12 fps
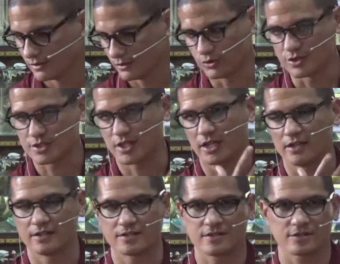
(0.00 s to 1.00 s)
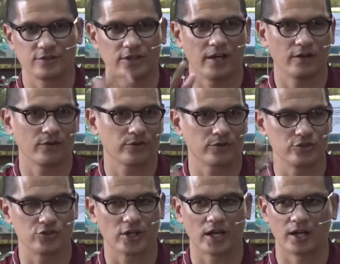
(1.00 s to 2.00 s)
good status, good health, good
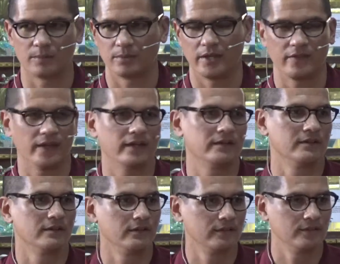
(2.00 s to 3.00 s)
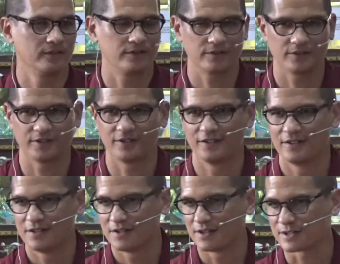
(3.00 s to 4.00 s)
job, and then,
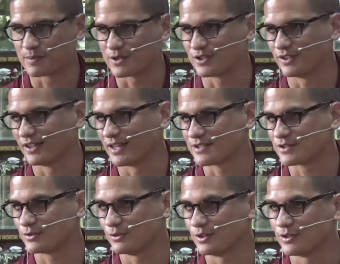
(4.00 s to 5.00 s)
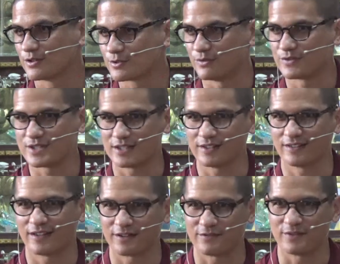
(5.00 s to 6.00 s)
especially in the last 2 years, we've seen a
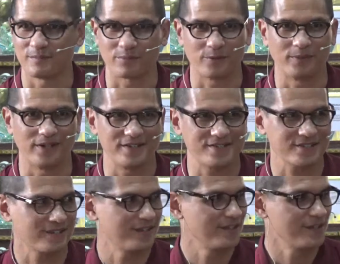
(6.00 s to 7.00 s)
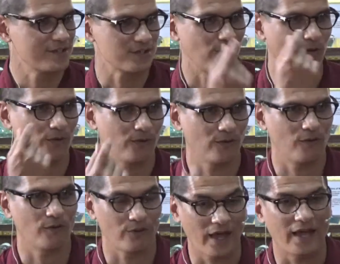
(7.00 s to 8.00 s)
lot of impermanence. So
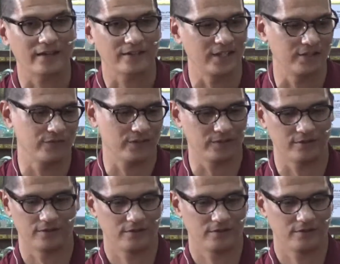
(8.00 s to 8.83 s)
all that can even,